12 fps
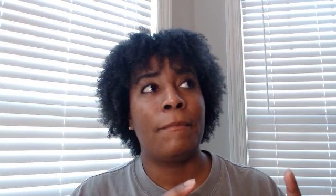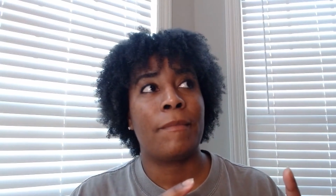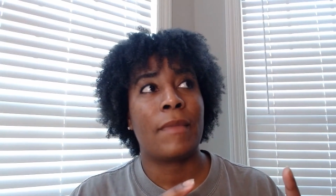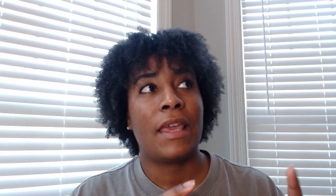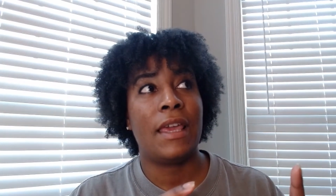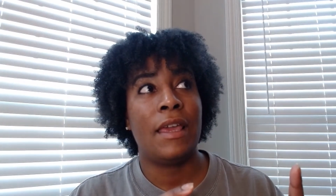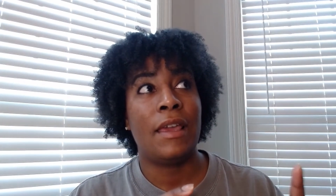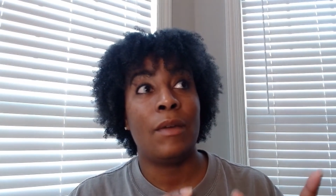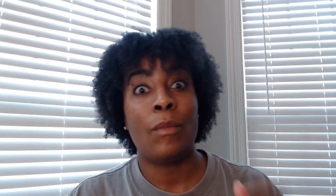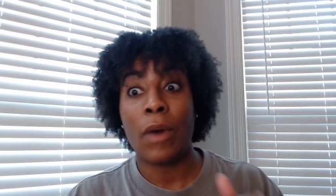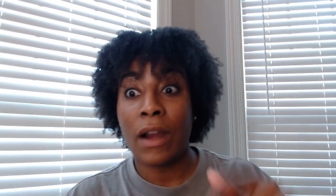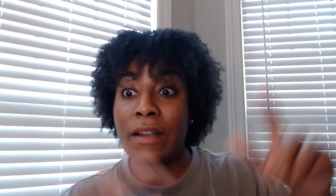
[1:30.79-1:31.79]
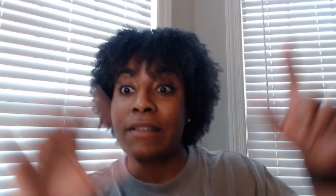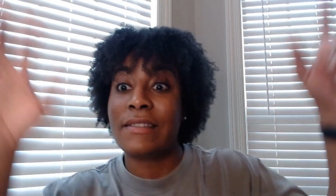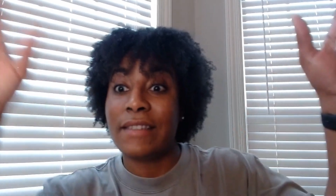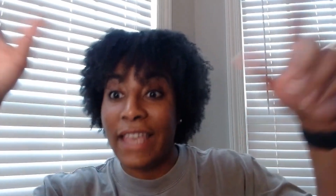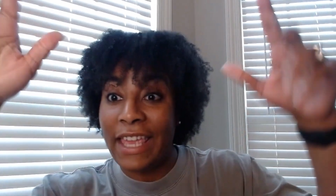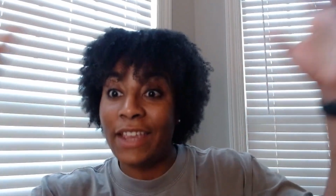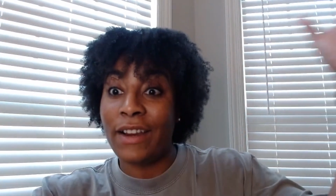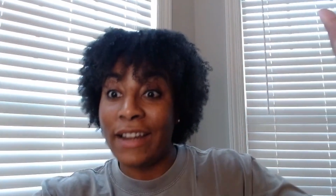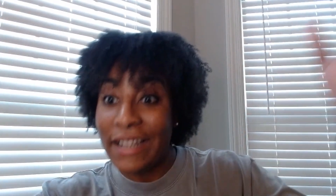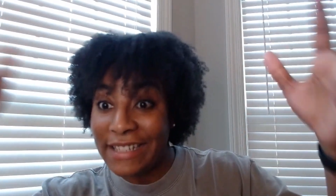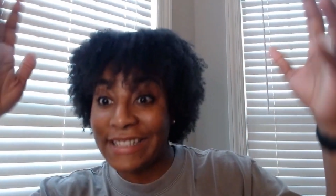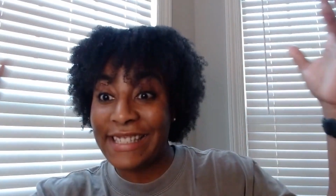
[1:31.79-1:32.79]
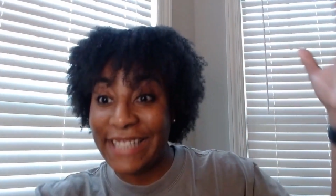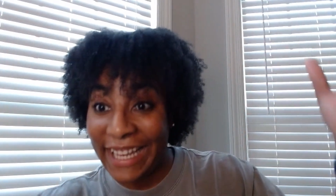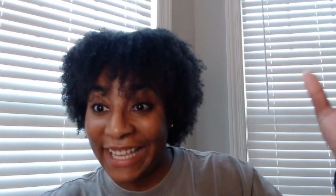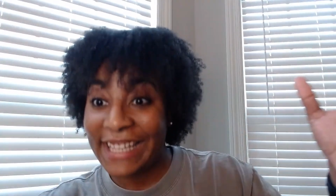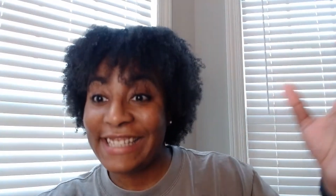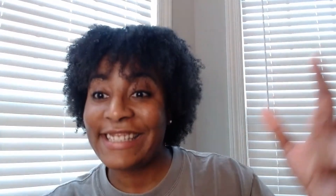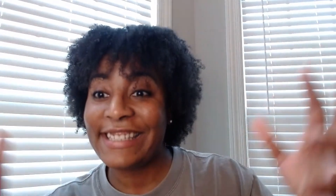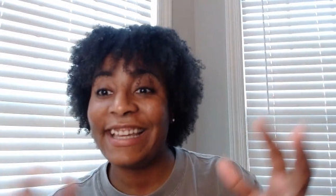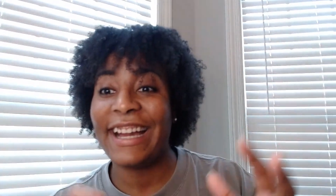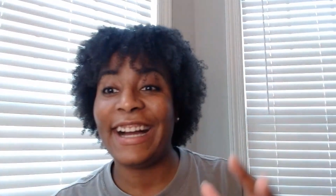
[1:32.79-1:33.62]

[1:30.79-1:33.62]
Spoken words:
He works here in the States.